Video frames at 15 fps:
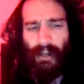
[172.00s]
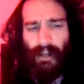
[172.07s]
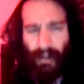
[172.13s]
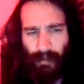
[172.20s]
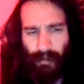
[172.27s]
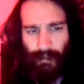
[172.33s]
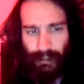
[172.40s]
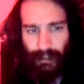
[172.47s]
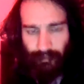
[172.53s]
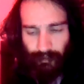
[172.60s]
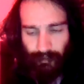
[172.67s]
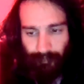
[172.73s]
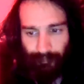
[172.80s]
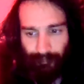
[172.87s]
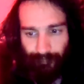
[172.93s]
A lot
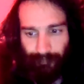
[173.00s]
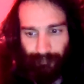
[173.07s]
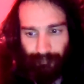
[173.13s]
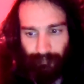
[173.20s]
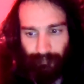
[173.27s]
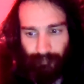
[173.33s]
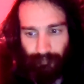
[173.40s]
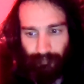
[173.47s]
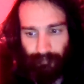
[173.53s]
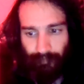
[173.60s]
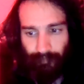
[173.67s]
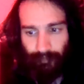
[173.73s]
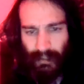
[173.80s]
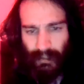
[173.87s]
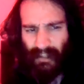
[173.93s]
different.
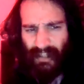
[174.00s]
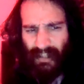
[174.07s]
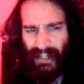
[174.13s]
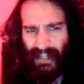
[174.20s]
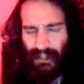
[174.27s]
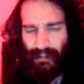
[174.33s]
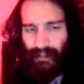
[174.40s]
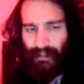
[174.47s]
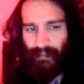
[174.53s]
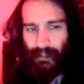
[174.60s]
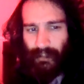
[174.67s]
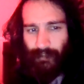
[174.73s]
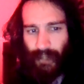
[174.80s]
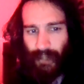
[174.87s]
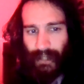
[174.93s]
And it's the only thing
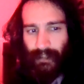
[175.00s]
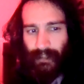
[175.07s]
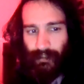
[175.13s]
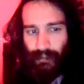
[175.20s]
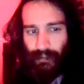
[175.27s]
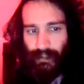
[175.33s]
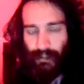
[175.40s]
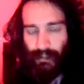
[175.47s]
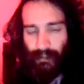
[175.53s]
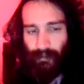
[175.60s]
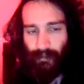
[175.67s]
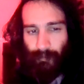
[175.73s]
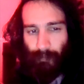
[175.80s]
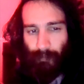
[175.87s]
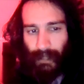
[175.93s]
I've changed since I
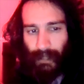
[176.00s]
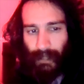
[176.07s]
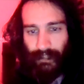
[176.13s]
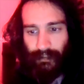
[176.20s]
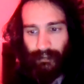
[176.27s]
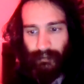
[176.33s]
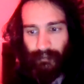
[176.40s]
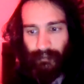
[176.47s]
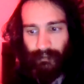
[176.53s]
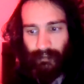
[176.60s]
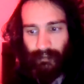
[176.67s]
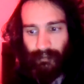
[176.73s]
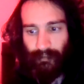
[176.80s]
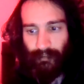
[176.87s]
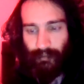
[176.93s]
got back
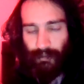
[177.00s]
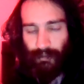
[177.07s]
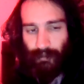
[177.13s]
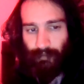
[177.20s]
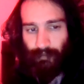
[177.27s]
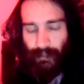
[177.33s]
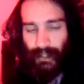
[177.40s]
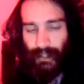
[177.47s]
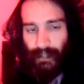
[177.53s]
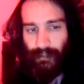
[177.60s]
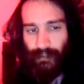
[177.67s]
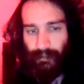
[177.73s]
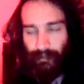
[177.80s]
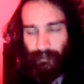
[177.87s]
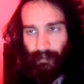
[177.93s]
2-3
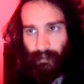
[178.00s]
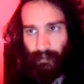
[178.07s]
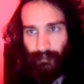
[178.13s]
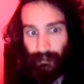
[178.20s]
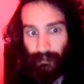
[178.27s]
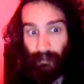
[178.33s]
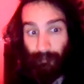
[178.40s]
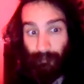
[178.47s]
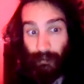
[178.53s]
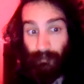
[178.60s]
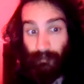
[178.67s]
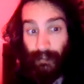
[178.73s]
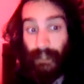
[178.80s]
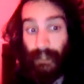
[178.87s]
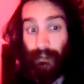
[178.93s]
days after. I'm
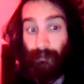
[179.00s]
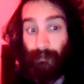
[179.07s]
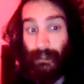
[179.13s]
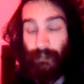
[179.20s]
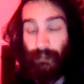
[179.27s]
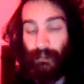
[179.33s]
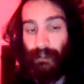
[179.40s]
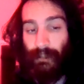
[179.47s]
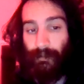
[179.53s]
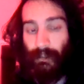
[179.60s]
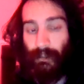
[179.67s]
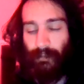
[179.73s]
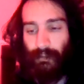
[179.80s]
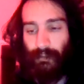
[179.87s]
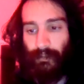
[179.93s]
2-3 days to make this video
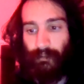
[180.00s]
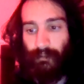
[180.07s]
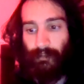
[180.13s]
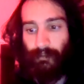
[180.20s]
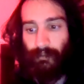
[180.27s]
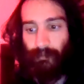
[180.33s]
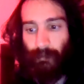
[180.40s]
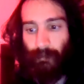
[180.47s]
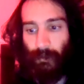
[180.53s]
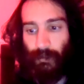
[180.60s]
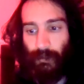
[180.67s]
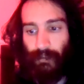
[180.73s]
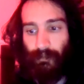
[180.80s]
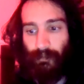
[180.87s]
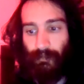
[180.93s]
after
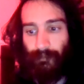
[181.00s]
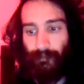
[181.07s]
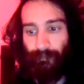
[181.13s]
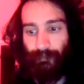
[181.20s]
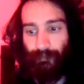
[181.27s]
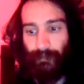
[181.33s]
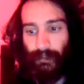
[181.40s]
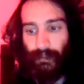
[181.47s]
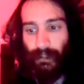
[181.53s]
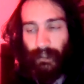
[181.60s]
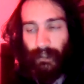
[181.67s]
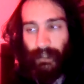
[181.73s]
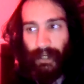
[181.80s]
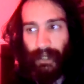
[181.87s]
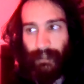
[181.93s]
Portugal.
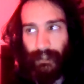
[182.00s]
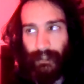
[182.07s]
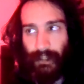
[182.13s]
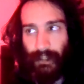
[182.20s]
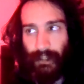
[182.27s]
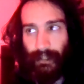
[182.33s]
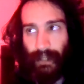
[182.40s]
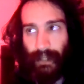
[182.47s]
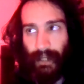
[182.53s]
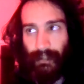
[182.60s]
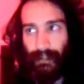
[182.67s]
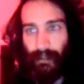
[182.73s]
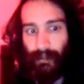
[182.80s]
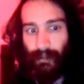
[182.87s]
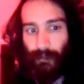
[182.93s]
And I said there in
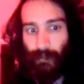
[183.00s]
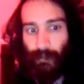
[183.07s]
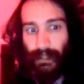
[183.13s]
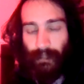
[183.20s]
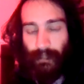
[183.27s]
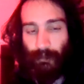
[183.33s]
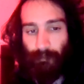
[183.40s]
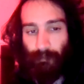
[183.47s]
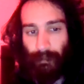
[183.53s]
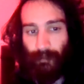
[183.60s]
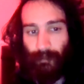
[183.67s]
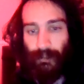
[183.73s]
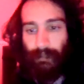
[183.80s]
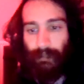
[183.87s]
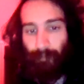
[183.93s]
the last week, it was
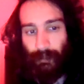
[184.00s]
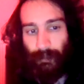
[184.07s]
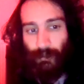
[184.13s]
building